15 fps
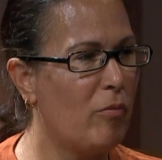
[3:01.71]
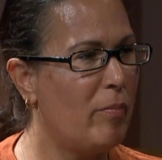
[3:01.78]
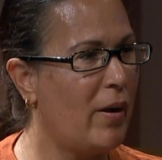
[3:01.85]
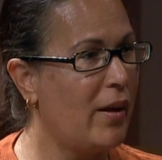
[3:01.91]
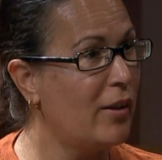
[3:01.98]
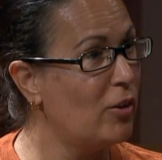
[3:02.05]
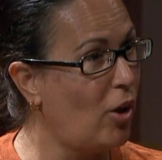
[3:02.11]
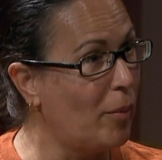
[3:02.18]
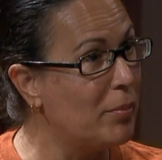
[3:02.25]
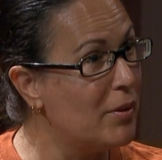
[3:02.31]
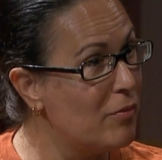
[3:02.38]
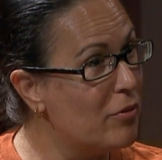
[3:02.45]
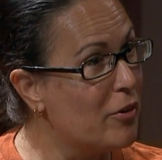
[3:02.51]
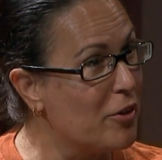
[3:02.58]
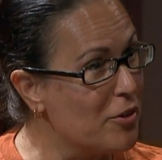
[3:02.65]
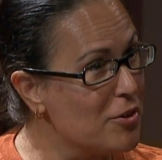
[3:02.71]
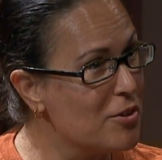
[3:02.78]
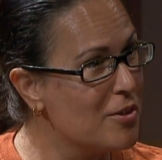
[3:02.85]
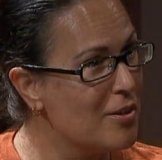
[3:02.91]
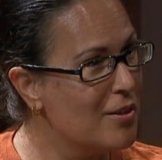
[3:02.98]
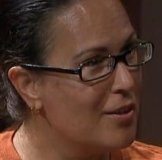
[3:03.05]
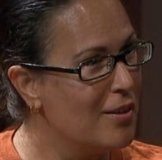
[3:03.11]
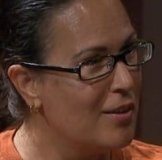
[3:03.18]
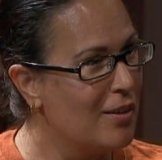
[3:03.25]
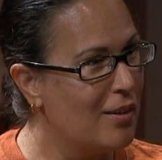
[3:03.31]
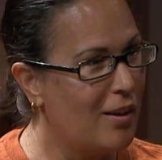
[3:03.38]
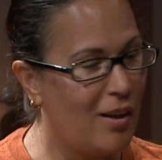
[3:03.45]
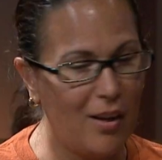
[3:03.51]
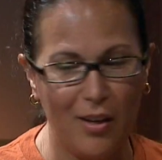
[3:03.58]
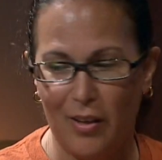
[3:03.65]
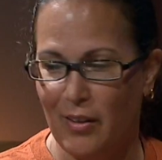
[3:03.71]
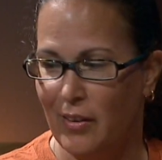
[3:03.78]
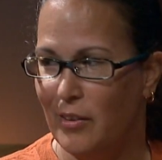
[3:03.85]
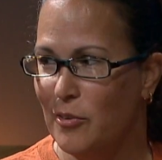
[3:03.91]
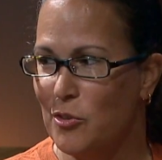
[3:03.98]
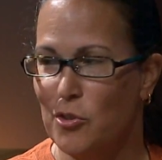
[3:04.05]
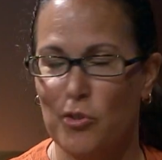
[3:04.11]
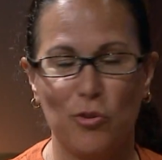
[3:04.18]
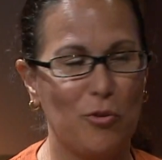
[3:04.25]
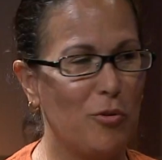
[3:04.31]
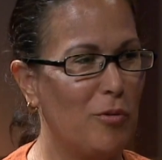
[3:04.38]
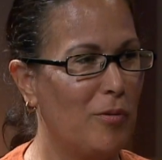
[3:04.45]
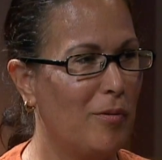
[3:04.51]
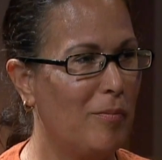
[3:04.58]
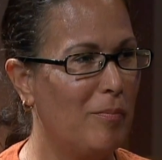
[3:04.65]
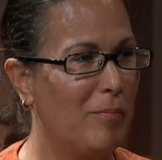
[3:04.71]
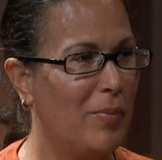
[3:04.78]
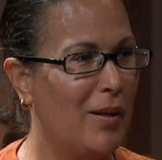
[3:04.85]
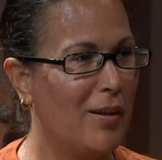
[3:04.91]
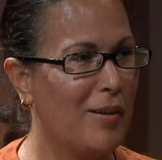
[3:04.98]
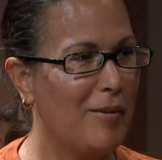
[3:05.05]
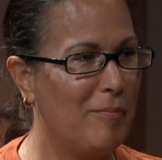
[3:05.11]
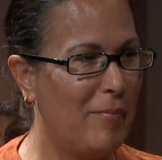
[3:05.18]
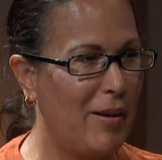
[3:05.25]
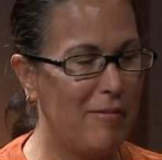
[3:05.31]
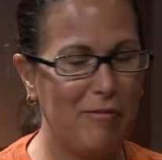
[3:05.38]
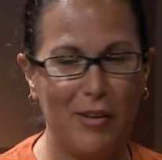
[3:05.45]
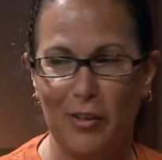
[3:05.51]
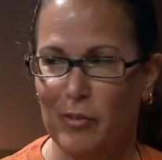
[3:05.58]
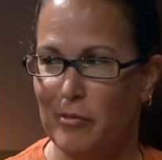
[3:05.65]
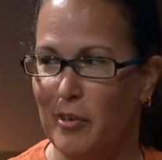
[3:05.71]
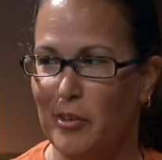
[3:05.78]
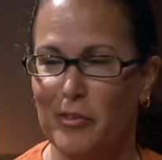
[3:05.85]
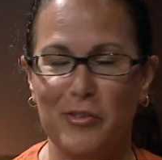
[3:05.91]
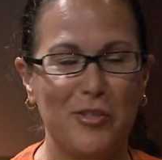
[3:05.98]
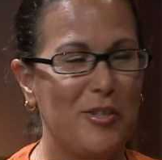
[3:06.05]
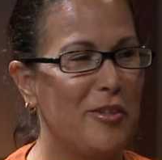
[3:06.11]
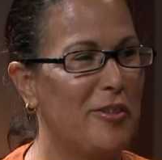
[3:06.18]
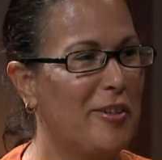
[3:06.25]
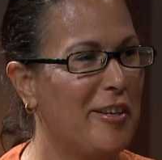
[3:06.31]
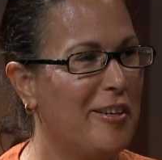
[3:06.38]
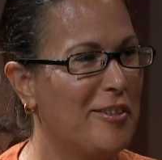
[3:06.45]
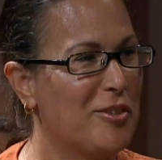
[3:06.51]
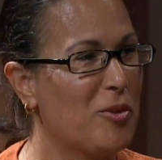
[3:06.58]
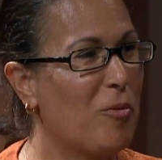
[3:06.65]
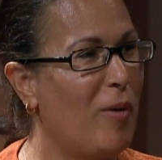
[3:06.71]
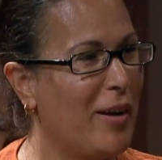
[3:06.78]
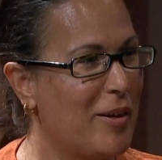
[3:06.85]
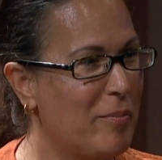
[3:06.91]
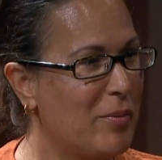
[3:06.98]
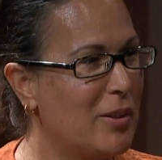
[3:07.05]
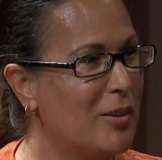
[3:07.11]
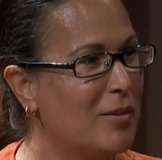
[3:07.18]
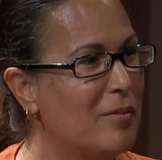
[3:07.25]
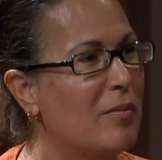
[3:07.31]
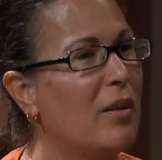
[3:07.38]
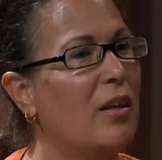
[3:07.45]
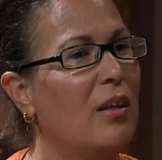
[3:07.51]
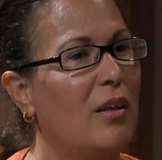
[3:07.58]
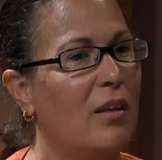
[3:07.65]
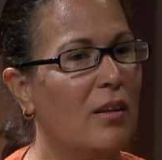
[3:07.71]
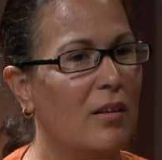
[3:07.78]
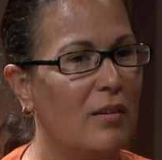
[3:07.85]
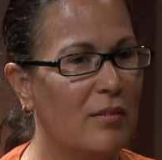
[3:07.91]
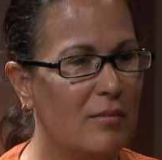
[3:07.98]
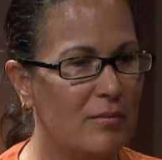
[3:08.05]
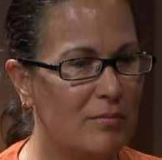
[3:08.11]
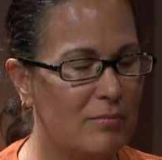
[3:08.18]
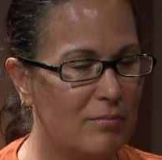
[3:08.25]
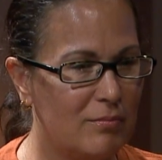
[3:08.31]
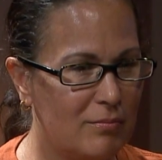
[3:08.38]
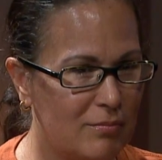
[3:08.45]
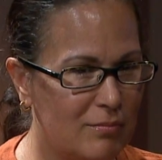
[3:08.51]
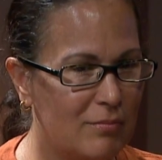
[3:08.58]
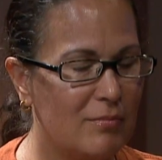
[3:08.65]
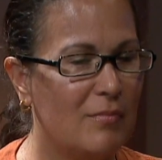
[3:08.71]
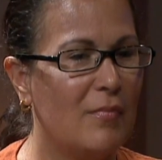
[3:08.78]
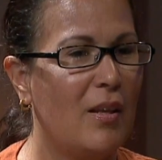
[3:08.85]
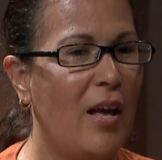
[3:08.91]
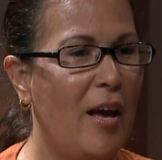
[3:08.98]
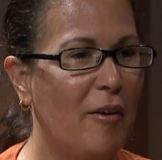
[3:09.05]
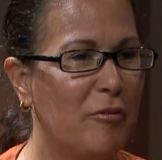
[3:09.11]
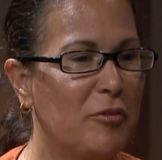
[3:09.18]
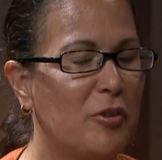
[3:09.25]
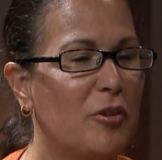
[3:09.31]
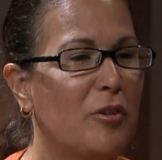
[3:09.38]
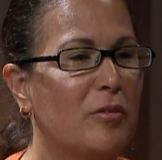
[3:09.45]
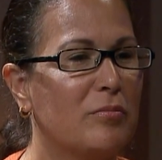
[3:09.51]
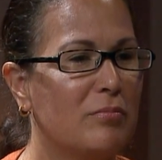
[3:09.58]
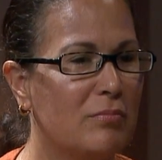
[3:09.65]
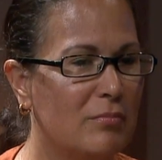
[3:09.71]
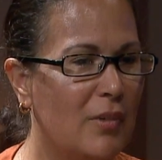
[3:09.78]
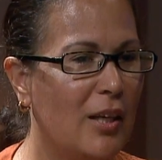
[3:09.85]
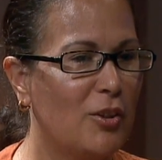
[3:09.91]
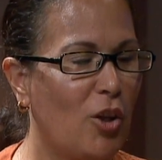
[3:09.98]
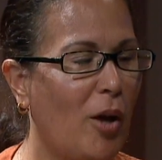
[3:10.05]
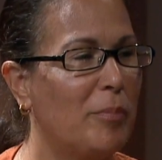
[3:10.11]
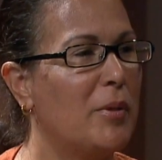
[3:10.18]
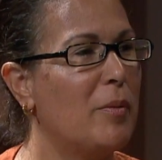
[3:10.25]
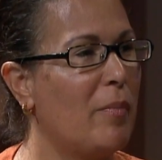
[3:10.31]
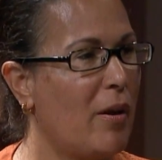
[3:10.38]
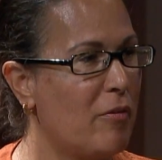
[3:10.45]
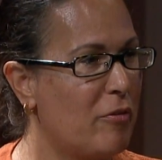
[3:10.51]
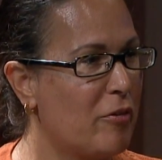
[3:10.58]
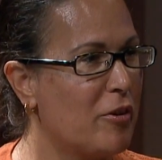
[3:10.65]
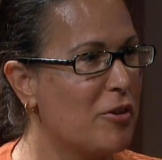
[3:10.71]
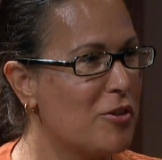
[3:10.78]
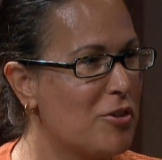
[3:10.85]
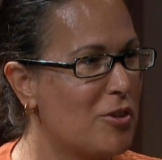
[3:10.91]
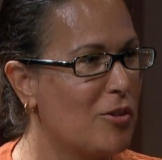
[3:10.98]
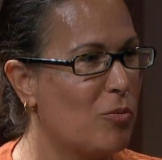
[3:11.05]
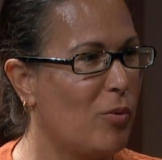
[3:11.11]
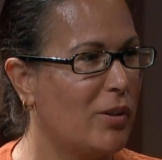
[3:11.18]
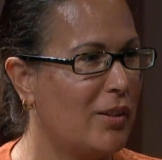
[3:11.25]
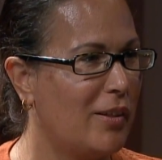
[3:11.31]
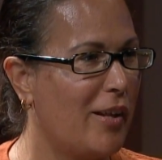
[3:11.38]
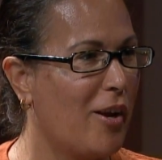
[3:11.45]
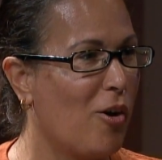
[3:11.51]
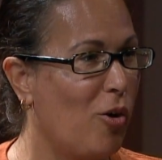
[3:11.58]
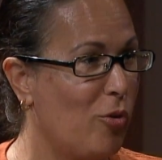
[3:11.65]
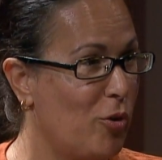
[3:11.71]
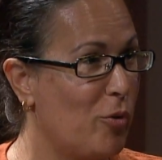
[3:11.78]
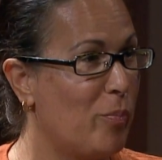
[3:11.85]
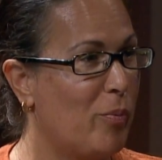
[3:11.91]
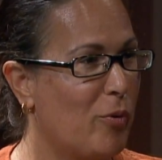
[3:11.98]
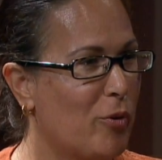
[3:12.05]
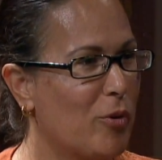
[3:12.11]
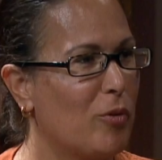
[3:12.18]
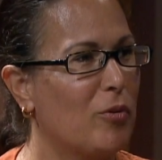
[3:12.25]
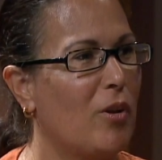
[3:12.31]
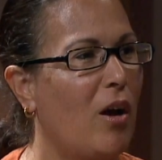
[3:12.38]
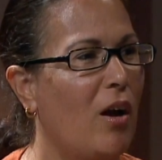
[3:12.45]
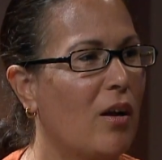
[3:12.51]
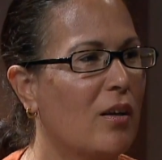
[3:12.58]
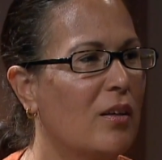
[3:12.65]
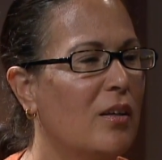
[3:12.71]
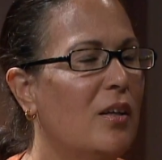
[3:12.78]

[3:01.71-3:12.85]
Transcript: by adopting first. I used to bug my fellow volunteer here quite a bit. And after adopting my first, what they call your portal dog,